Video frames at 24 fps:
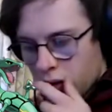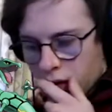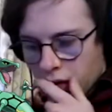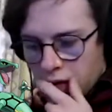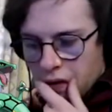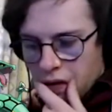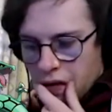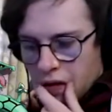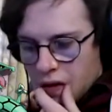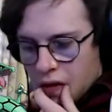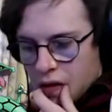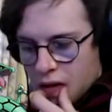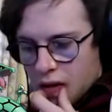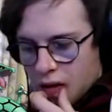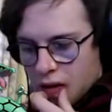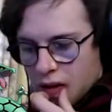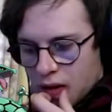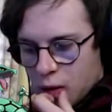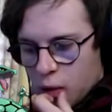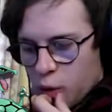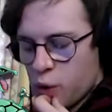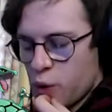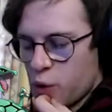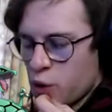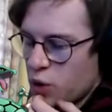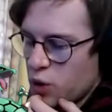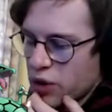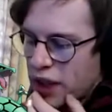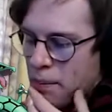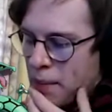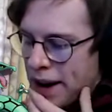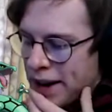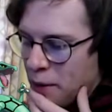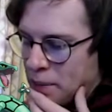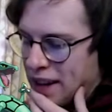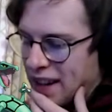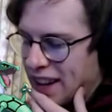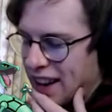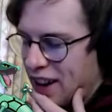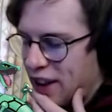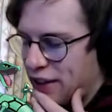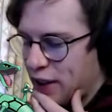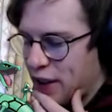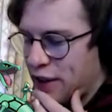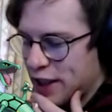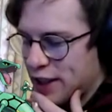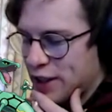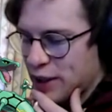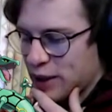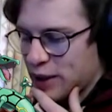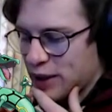safely shield that move,